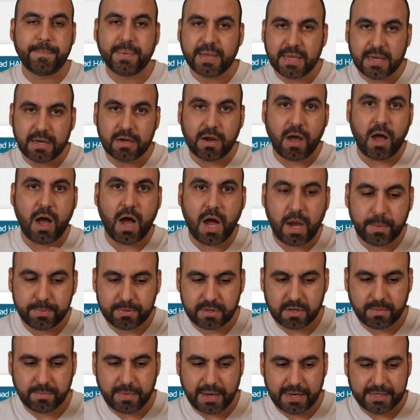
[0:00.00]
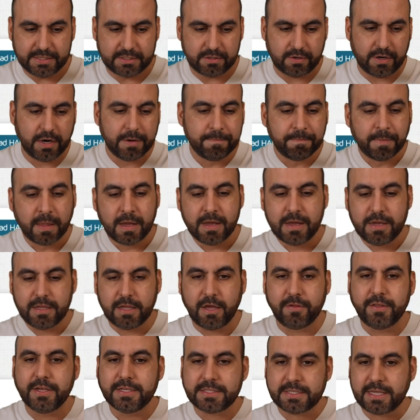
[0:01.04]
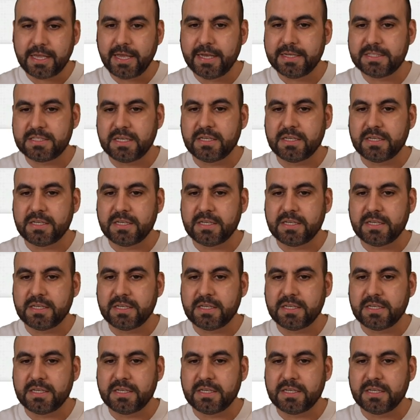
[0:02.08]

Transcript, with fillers: being optimized, all right? Now in this case,